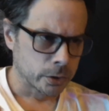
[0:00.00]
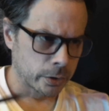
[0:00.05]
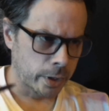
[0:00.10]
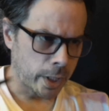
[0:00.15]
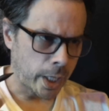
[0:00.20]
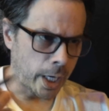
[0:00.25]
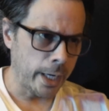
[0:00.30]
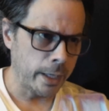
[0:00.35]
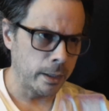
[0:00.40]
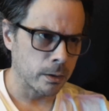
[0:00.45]
So
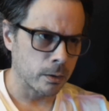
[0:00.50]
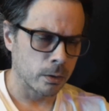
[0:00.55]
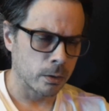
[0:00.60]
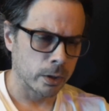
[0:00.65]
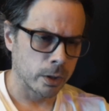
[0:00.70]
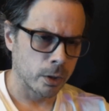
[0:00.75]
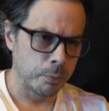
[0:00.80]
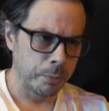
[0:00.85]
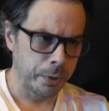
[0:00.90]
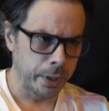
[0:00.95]
the higher
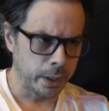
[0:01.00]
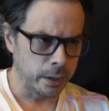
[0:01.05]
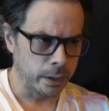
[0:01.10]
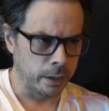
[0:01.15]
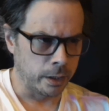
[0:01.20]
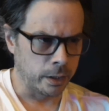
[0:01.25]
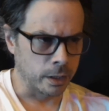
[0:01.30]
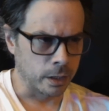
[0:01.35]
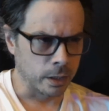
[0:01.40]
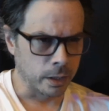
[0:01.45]
order bit
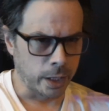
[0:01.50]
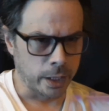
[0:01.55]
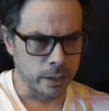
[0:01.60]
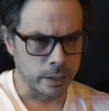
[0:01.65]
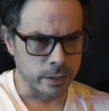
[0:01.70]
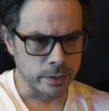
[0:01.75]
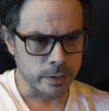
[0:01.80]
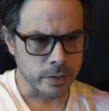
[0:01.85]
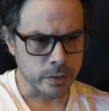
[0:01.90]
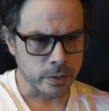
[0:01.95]
here
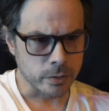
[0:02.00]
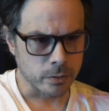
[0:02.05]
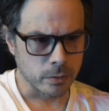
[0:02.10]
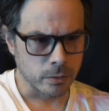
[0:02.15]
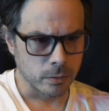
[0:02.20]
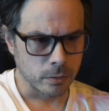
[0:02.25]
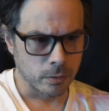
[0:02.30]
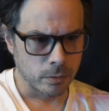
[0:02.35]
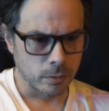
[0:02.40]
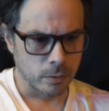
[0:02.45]
is
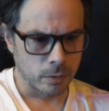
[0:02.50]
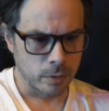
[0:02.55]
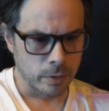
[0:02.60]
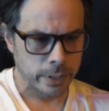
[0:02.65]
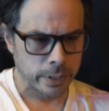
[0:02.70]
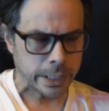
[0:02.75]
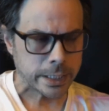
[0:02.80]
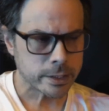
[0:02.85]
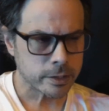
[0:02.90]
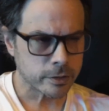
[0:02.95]

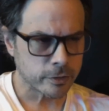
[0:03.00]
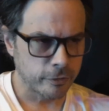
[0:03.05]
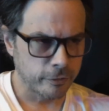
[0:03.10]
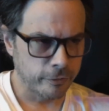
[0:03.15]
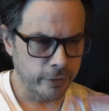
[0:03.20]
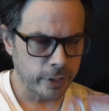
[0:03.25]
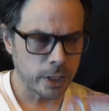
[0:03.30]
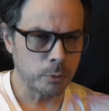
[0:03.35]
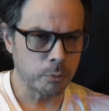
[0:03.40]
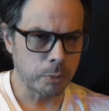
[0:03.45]
this
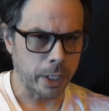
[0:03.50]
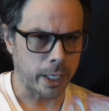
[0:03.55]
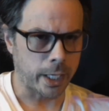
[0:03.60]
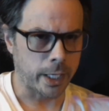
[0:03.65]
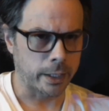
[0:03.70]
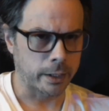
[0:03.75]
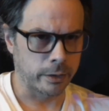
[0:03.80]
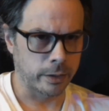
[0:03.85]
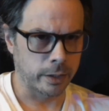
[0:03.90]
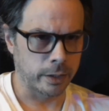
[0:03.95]

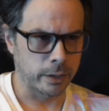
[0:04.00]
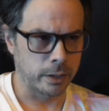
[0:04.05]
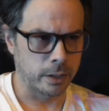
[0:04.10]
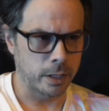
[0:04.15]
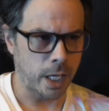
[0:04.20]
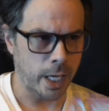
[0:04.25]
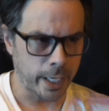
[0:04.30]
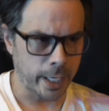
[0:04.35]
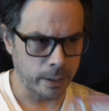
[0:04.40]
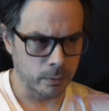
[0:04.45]
feedback that
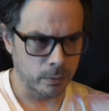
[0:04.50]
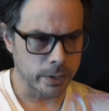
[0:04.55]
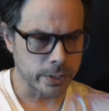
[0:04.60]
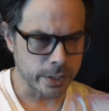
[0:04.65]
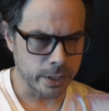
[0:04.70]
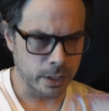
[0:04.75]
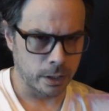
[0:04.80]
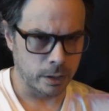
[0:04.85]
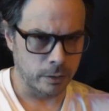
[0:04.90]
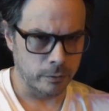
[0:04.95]
I
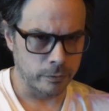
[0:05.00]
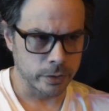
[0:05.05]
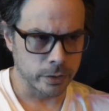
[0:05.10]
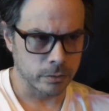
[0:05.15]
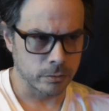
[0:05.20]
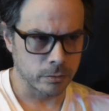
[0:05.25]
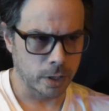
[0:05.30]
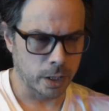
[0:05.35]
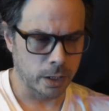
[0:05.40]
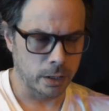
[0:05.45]

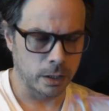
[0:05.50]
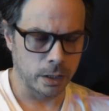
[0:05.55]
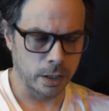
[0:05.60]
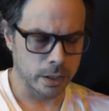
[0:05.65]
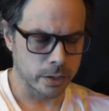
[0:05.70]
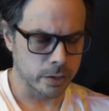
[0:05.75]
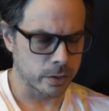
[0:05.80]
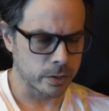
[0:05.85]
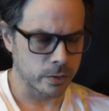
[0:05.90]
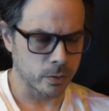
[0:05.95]
received, and
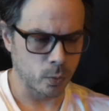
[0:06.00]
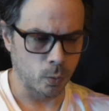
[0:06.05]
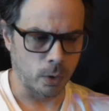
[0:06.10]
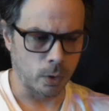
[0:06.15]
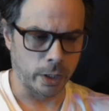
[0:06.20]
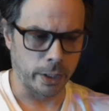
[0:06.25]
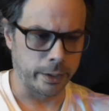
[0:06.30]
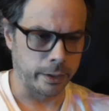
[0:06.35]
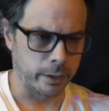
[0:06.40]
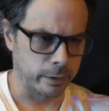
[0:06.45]
this is
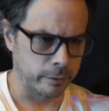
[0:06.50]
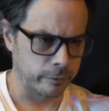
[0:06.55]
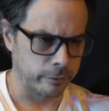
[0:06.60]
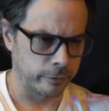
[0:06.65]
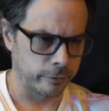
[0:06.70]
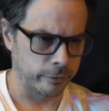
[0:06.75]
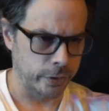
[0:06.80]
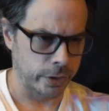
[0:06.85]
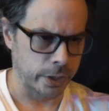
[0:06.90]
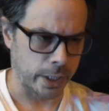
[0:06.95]
one
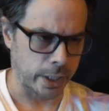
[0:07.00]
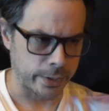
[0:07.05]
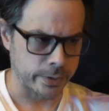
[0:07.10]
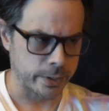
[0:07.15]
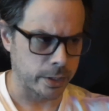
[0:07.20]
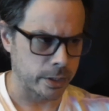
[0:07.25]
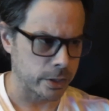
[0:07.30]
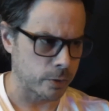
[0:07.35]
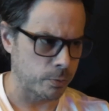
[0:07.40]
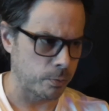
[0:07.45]
of
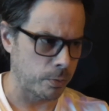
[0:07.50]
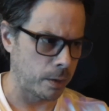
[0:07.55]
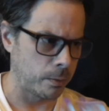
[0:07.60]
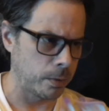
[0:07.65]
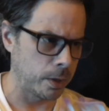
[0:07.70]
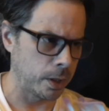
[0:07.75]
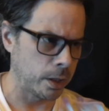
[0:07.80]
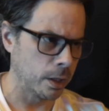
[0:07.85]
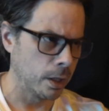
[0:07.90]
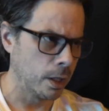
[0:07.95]
dozens,
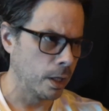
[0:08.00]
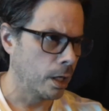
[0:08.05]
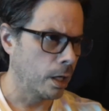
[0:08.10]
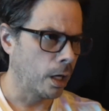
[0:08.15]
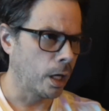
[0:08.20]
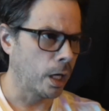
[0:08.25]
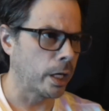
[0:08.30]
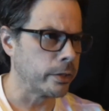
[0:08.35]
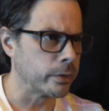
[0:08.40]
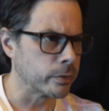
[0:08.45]
maybe
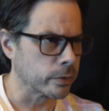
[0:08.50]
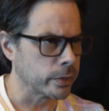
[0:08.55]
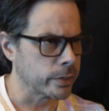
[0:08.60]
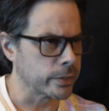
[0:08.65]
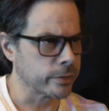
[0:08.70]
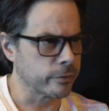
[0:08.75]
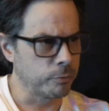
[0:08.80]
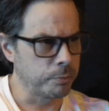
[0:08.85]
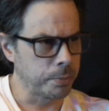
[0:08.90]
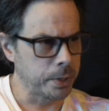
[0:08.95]

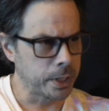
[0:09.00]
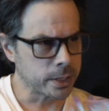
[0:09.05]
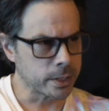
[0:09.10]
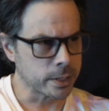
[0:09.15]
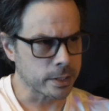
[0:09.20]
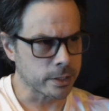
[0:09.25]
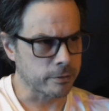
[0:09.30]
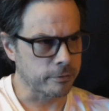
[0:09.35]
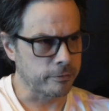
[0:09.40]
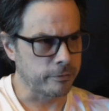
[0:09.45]
hundreds of
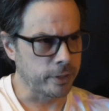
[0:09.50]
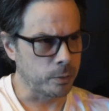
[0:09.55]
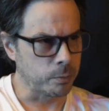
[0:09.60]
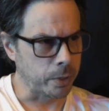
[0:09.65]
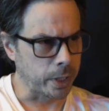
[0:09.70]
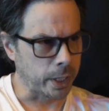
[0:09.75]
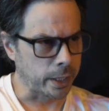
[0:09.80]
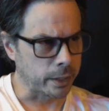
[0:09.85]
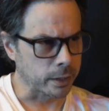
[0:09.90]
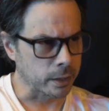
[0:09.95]
pieces of
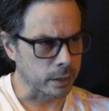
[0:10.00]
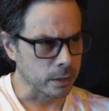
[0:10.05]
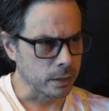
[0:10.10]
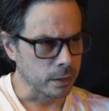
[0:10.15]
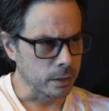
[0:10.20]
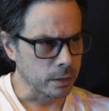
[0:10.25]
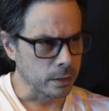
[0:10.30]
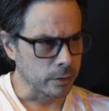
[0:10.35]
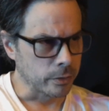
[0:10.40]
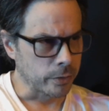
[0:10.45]
feedback
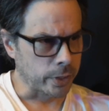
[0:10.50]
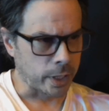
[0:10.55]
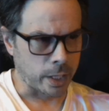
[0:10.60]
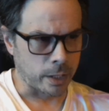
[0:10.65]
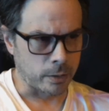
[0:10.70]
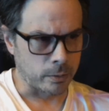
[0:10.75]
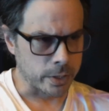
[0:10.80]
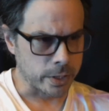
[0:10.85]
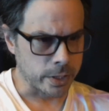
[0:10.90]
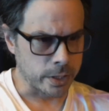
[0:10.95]

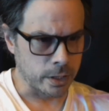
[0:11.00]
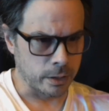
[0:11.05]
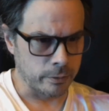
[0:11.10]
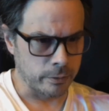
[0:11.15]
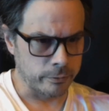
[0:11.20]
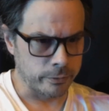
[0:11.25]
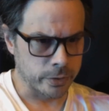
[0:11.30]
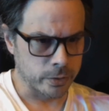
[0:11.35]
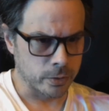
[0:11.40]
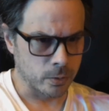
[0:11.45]
that I
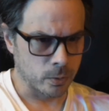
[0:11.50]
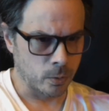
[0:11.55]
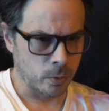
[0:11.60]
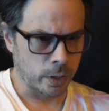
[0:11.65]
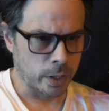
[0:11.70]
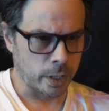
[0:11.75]
received